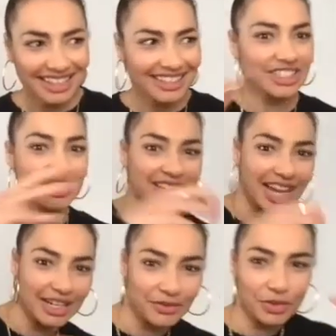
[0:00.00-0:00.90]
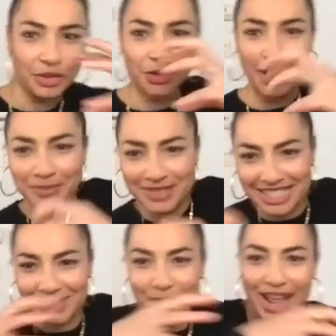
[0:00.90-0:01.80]
just kind of crept
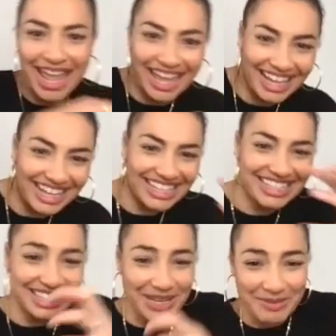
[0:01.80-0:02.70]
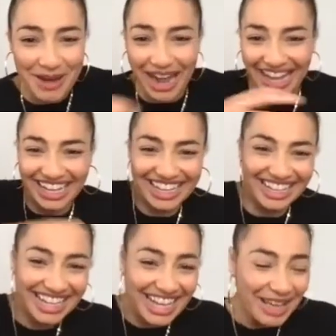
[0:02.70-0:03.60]
its way into
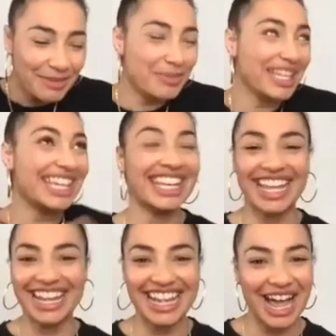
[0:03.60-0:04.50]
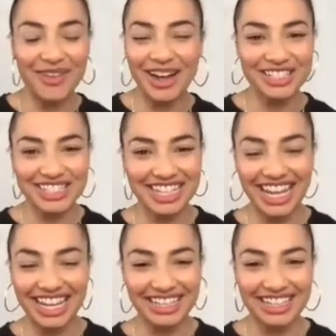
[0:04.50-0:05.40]
my being. And now I just
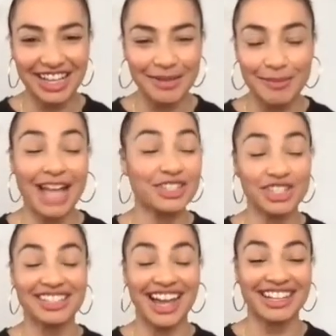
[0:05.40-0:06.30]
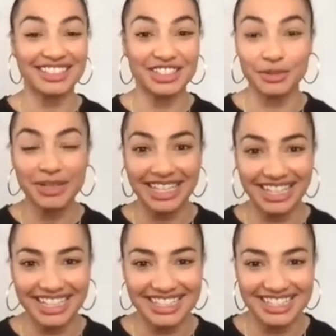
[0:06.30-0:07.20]
can't imagine not doing
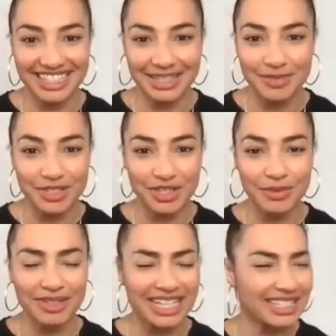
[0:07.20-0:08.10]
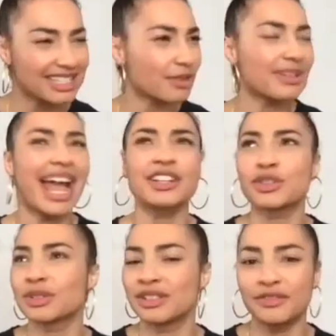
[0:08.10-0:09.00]
it. It's so
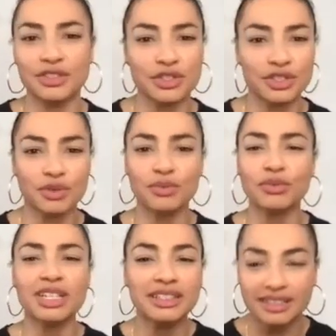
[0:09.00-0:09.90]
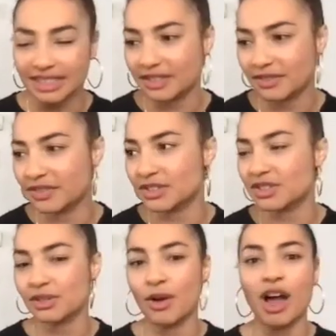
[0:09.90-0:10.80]
natural, and it feels so real, and it feels
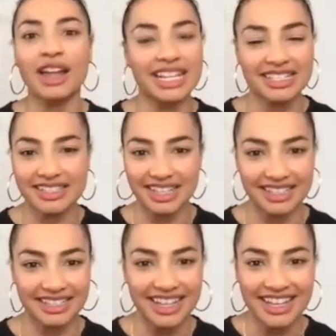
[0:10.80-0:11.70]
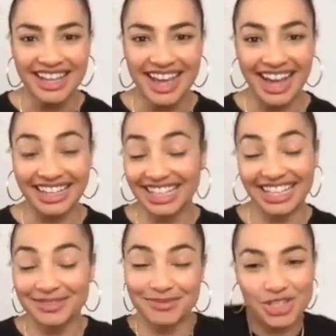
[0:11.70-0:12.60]
so honest, and I
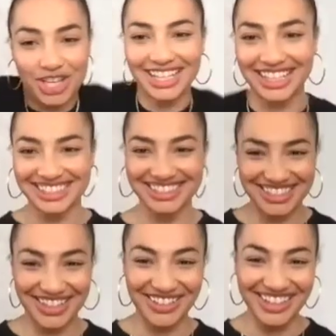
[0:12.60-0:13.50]
can't shake it. So